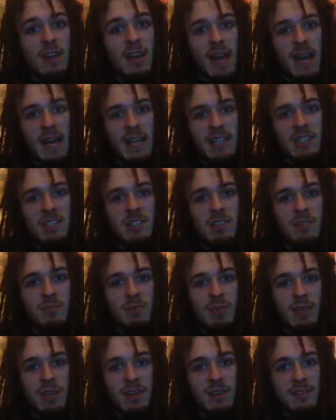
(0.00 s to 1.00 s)
actually,
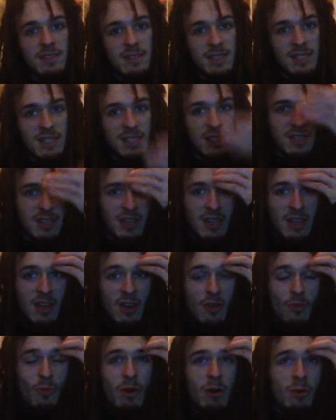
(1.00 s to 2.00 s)
because,
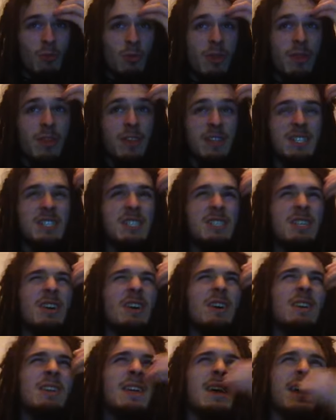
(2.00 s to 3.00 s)
well, with the
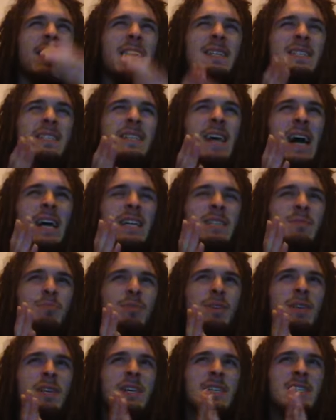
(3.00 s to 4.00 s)
Sun, exact
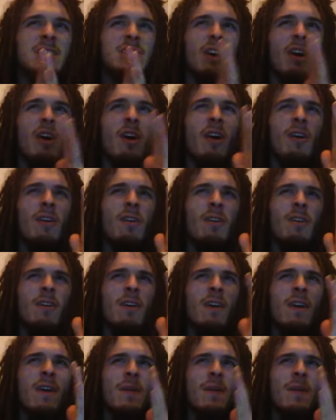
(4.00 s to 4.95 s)
peaks are